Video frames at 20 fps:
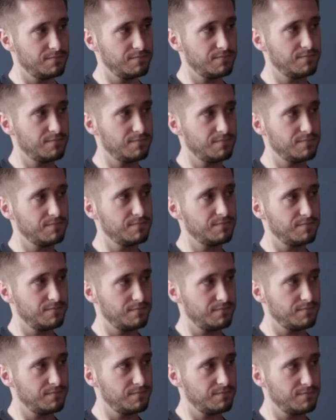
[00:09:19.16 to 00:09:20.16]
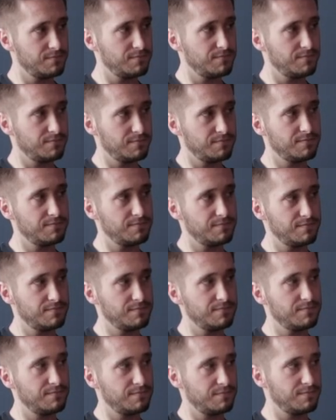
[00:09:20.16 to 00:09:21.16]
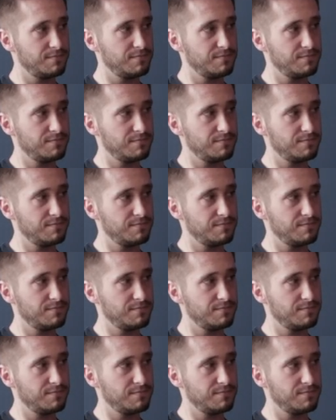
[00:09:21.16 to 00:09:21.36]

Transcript: No words are spoken by the person on screen.